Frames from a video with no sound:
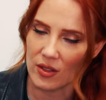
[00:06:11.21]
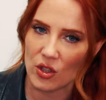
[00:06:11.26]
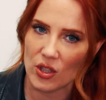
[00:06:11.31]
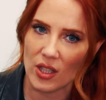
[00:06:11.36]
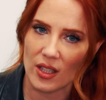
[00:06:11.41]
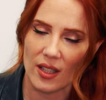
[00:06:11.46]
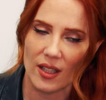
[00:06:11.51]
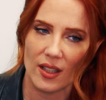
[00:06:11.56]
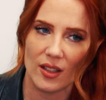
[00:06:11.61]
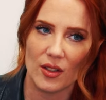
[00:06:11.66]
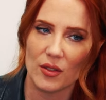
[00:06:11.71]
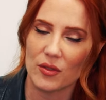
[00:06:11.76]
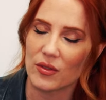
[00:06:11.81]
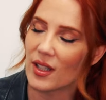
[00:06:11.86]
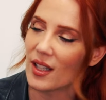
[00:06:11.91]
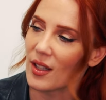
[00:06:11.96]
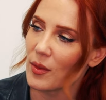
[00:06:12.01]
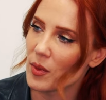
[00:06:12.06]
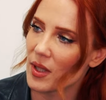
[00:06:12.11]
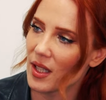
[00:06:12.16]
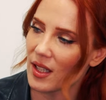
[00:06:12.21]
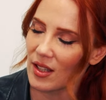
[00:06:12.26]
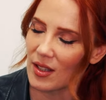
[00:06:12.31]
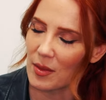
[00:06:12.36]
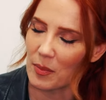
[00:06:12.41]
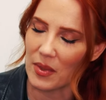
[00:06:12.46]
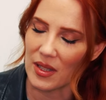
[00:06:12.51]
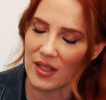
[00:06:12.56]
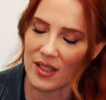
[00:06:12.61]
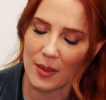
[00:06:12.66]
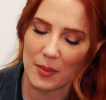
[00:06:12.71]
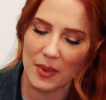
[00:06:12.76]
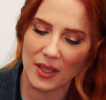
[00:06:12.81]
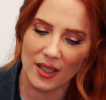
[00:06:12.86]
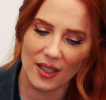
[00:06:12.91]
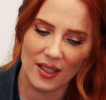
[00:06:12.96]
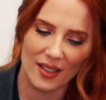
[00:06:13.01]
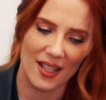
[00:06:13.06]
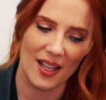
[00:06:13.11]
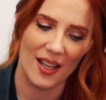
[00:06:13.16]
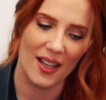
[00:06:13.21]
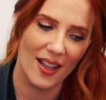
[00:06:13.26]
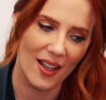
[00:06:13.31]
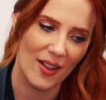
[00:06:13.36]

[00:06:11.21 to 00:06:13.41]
shit hit the fan, we had the pandemic and